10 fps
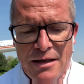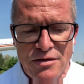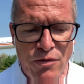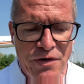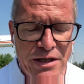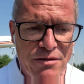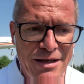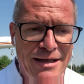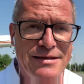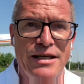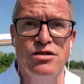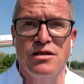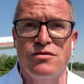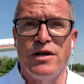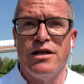So federalization
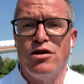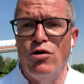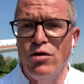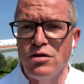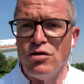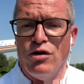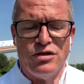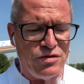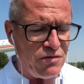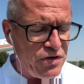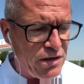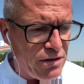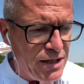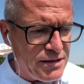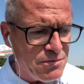is very good. Austrian
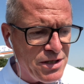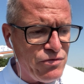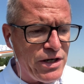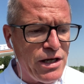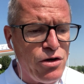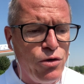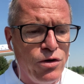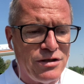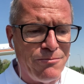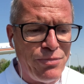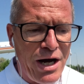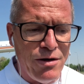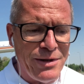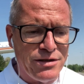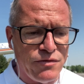federalism is very good.
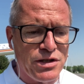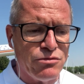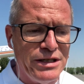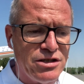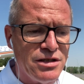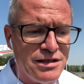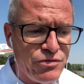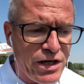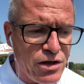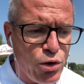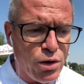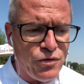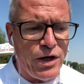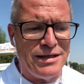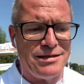Empowerment of the region is very good
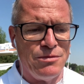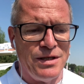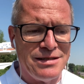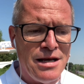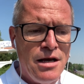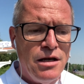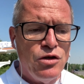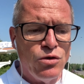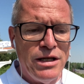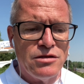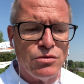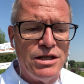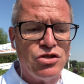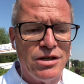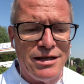for SMEs. You need
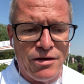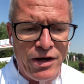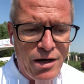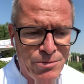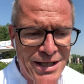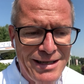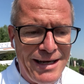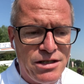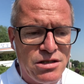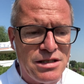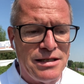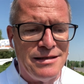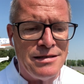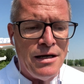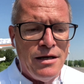regional development
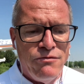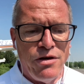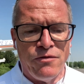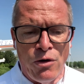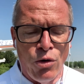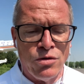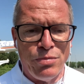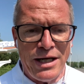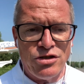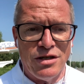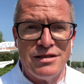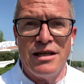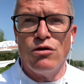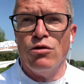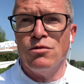agencies with own budgets
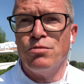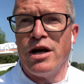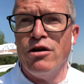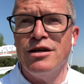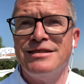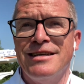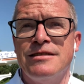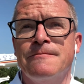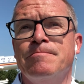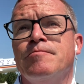and own priorities.